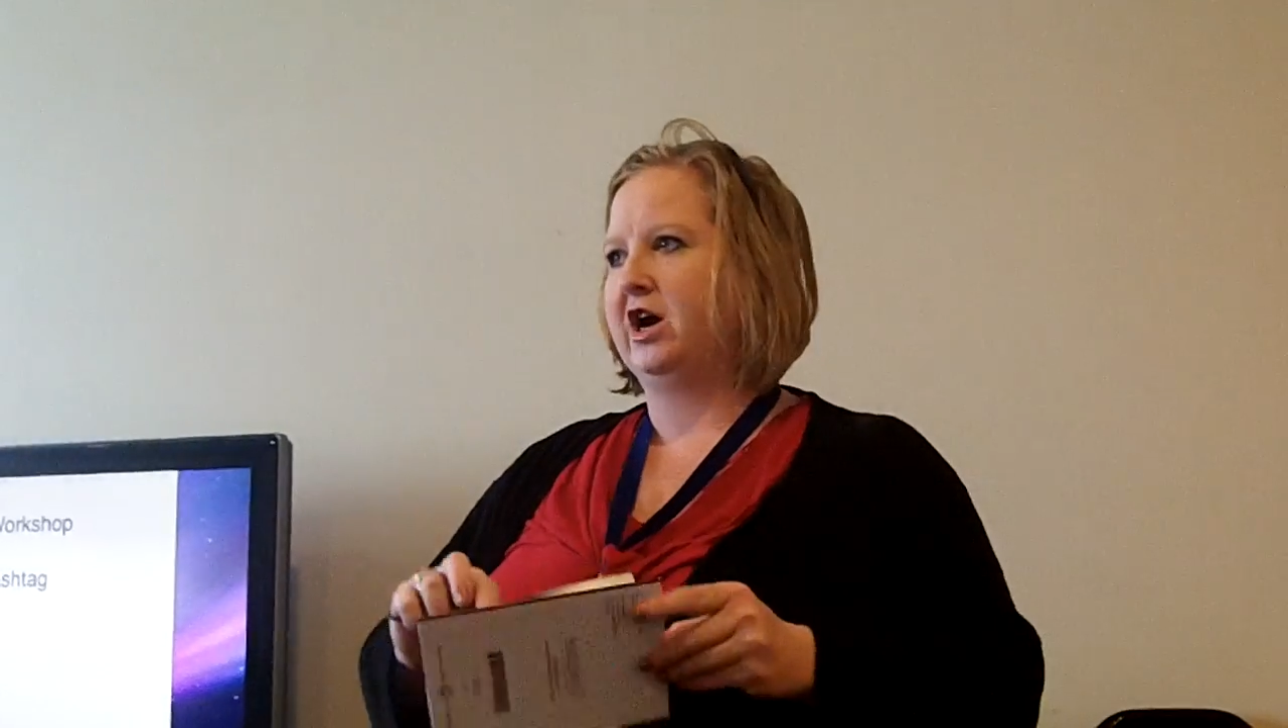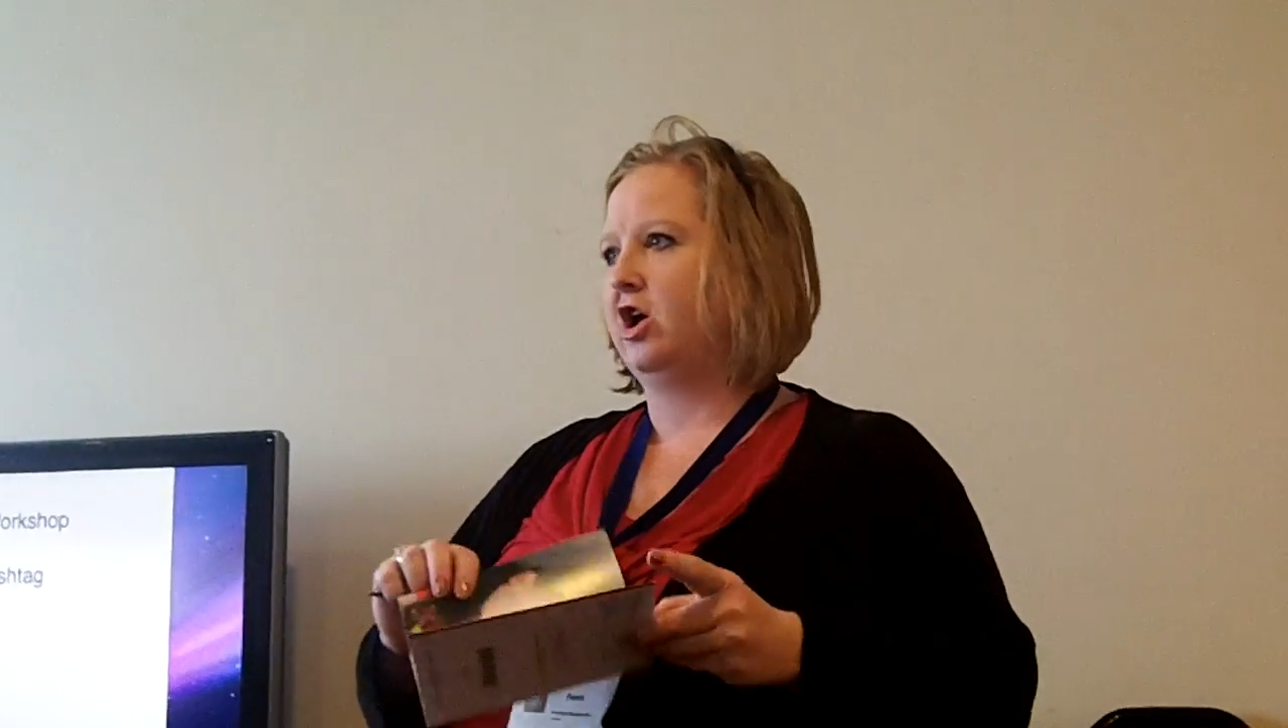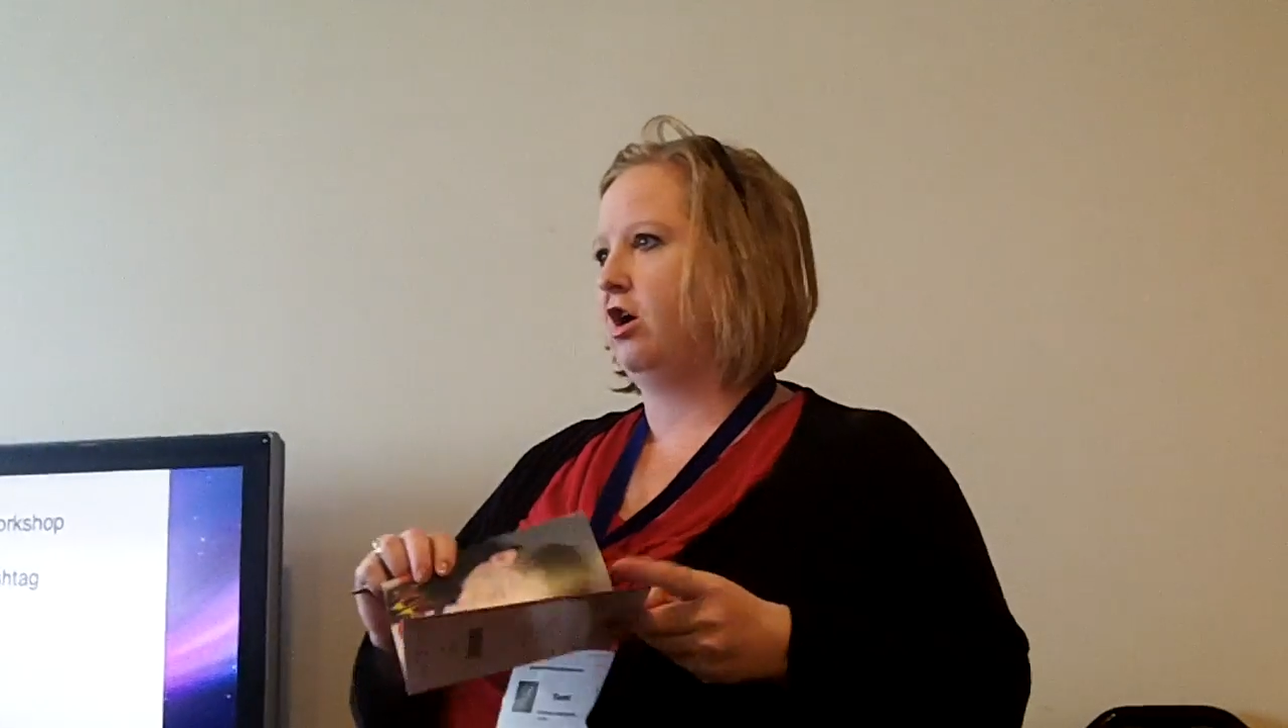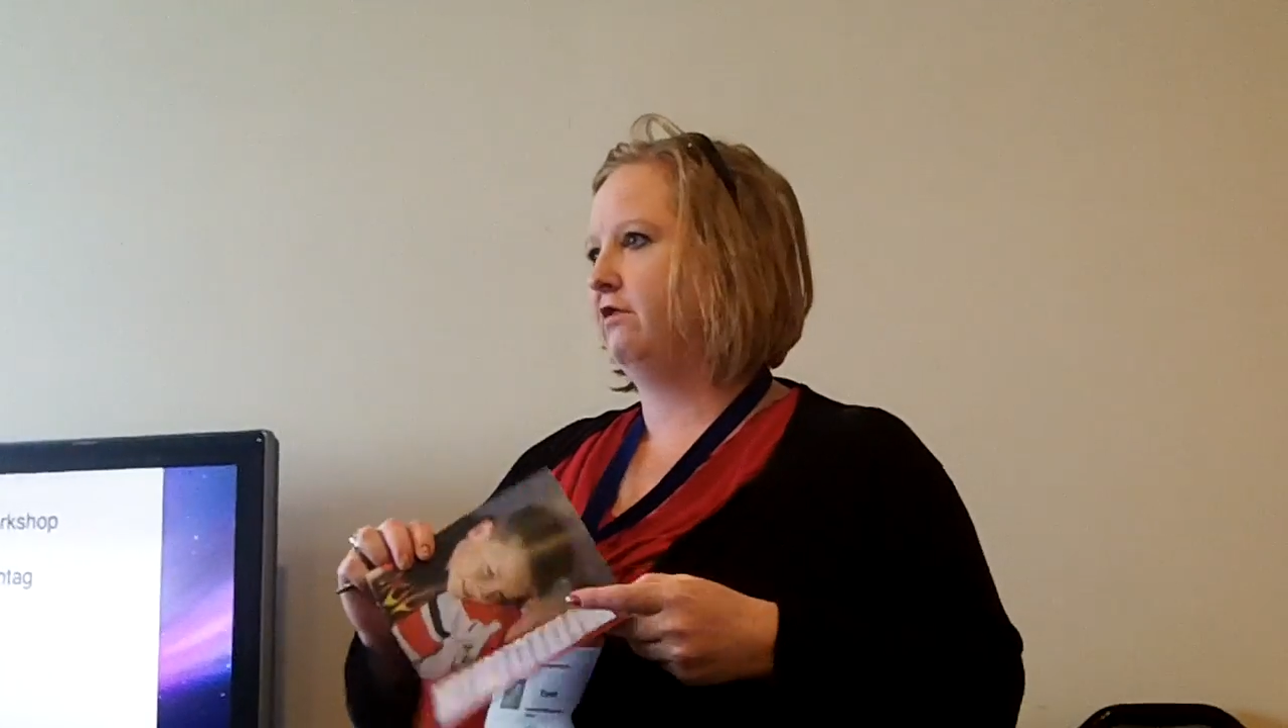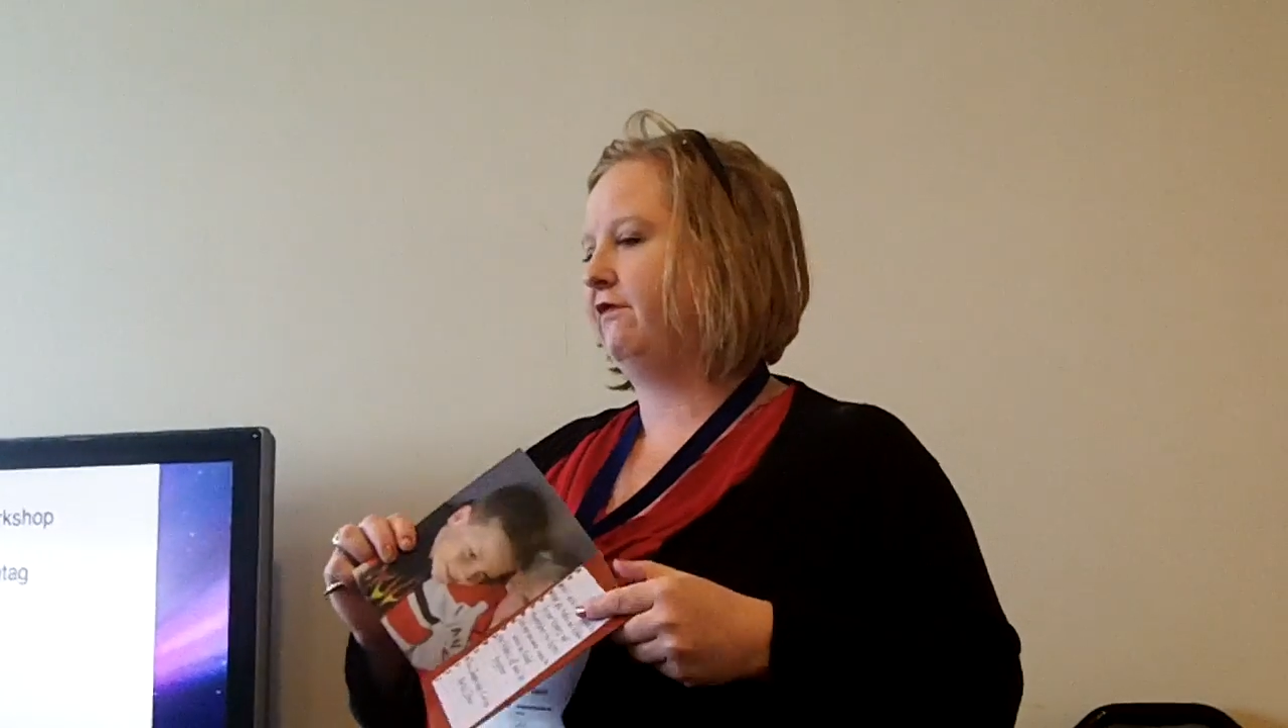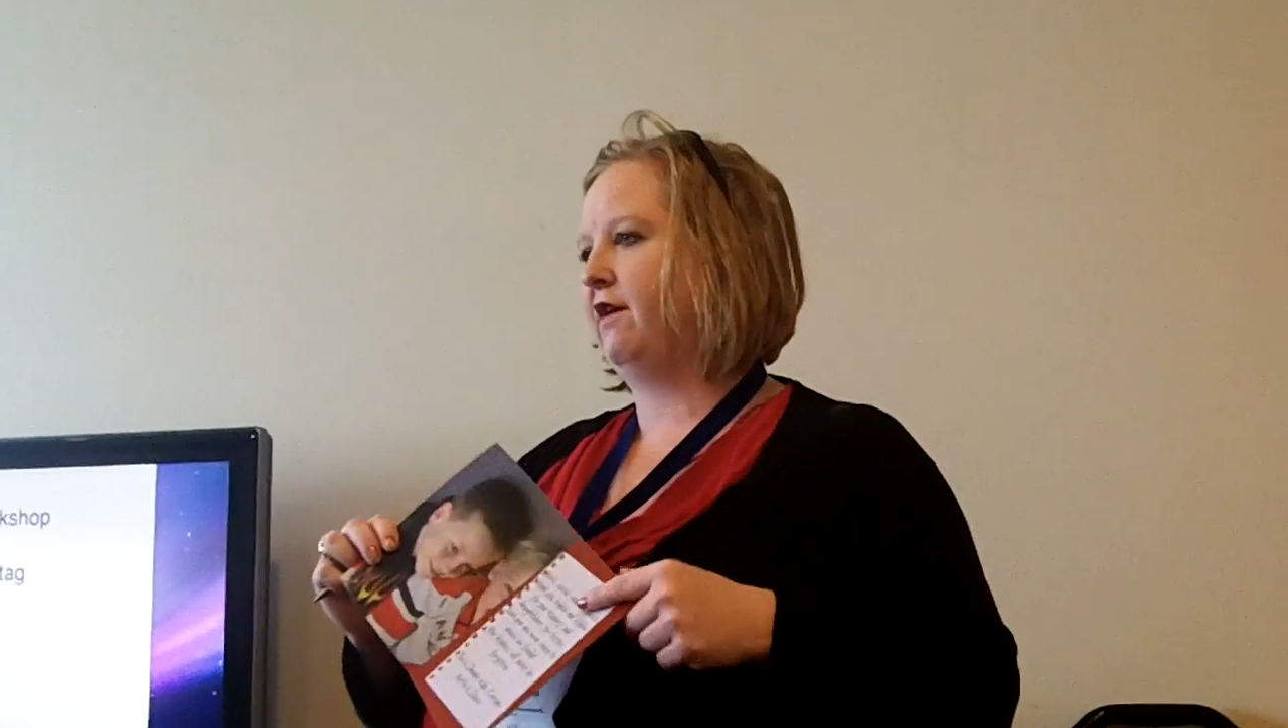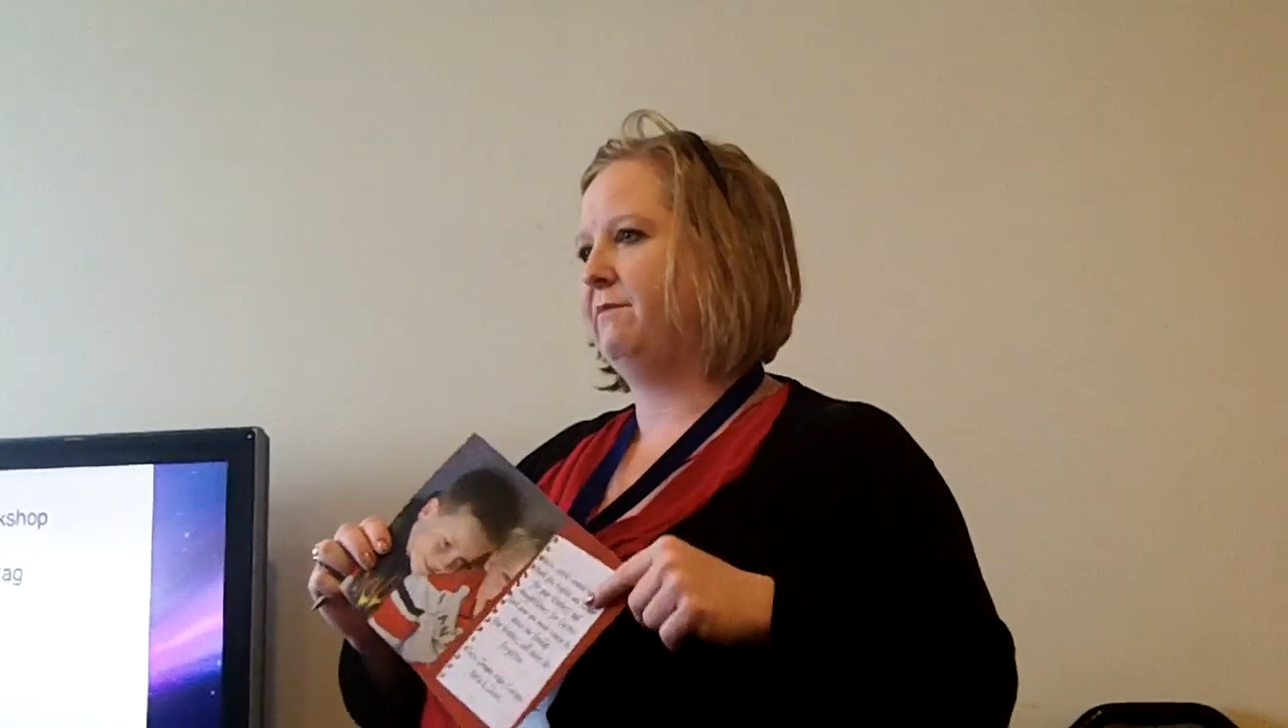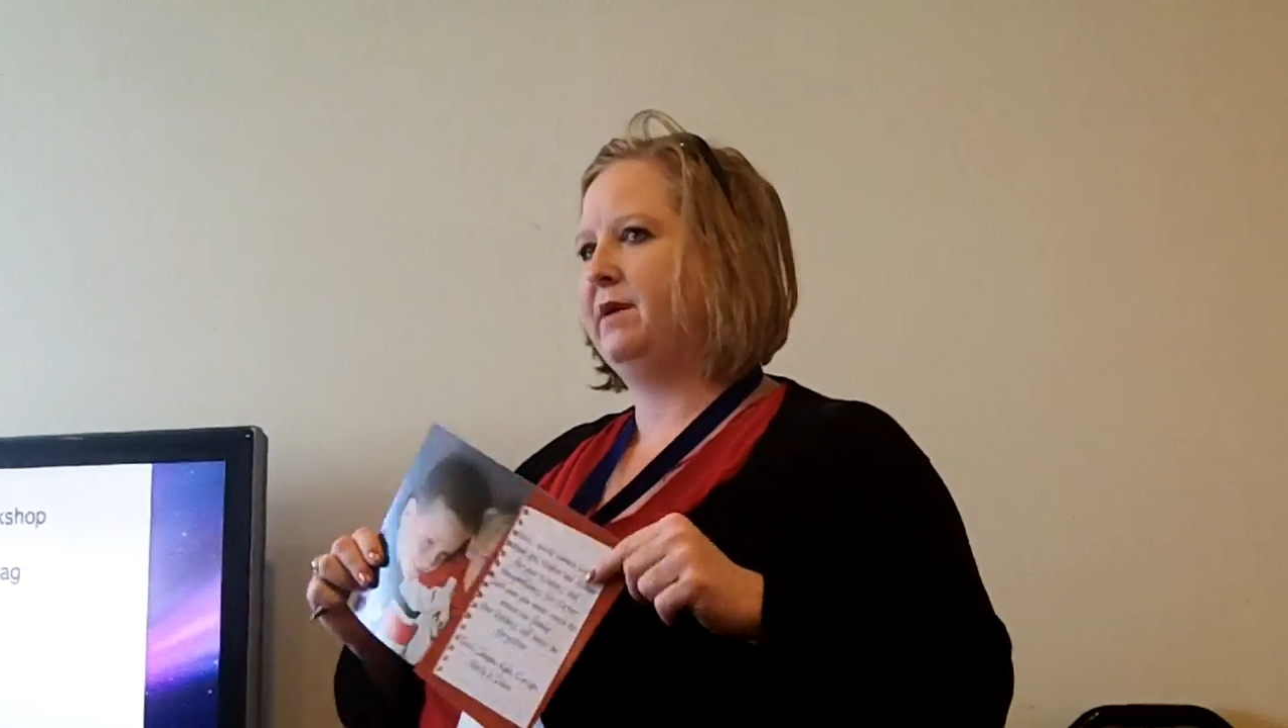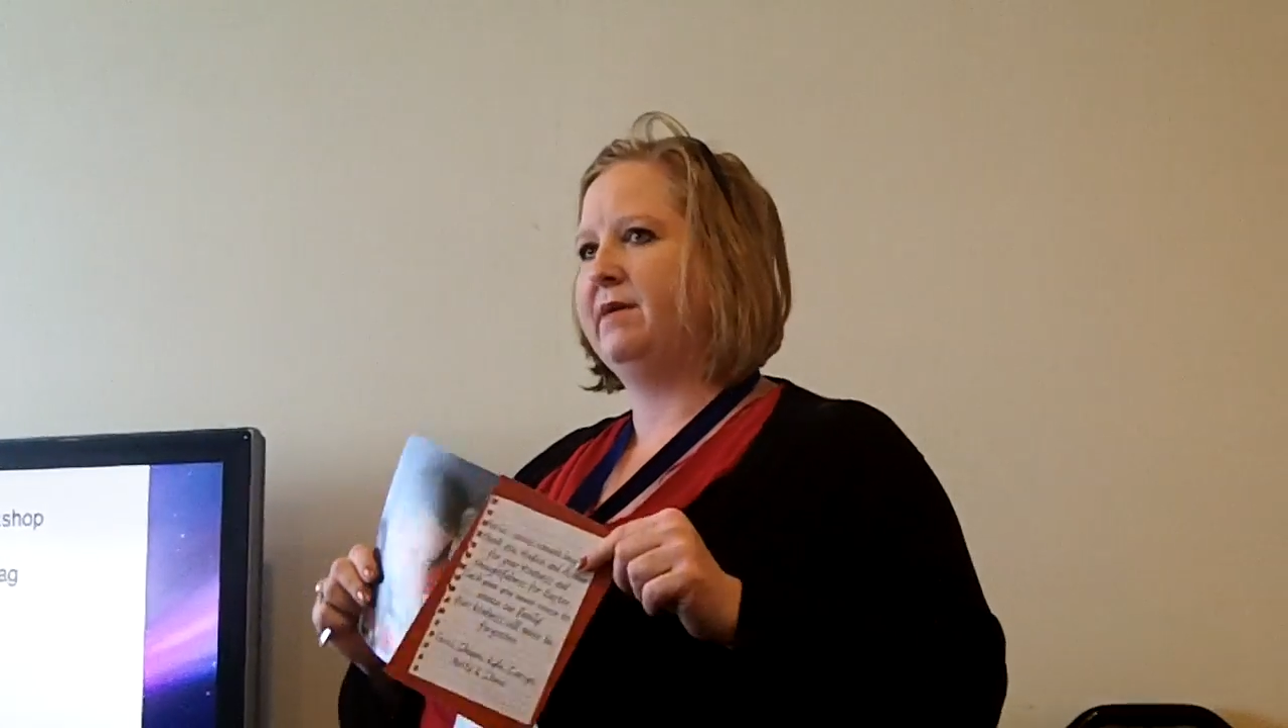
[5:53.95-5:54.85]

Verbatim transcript: a card from me,